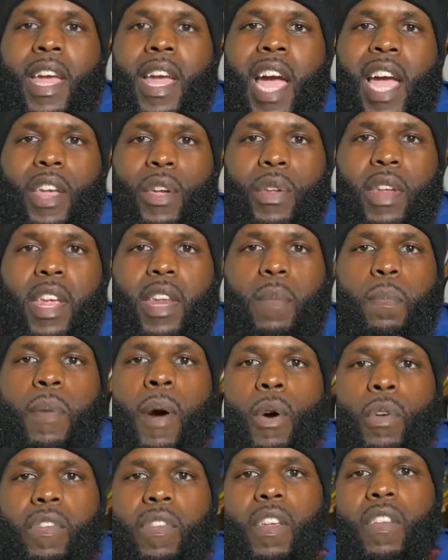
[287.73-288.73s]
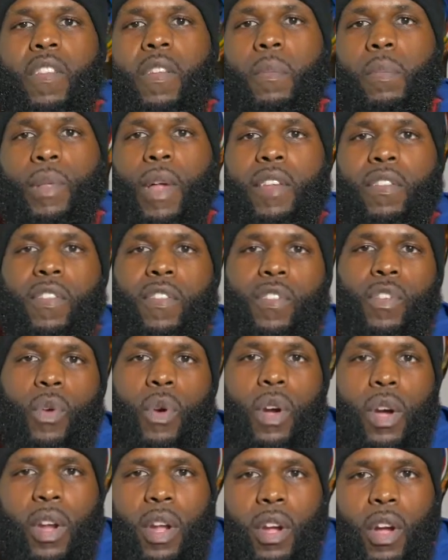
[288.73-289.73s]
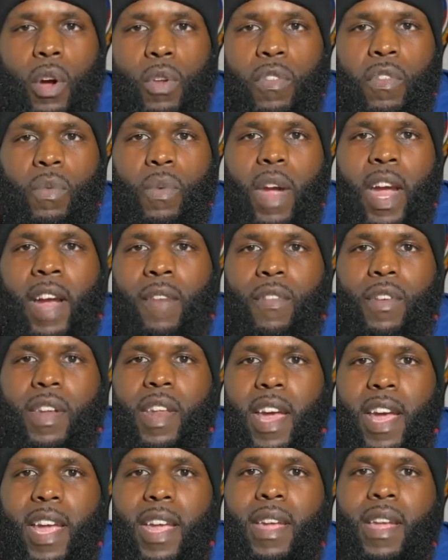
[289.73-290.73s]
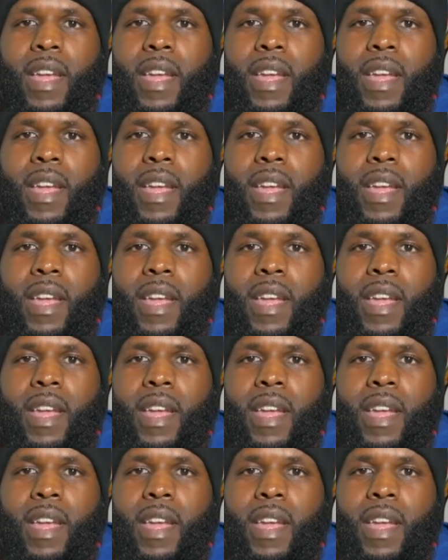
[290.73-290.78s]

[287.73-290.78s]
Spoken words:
and you need to post this in places you're going to go to every day.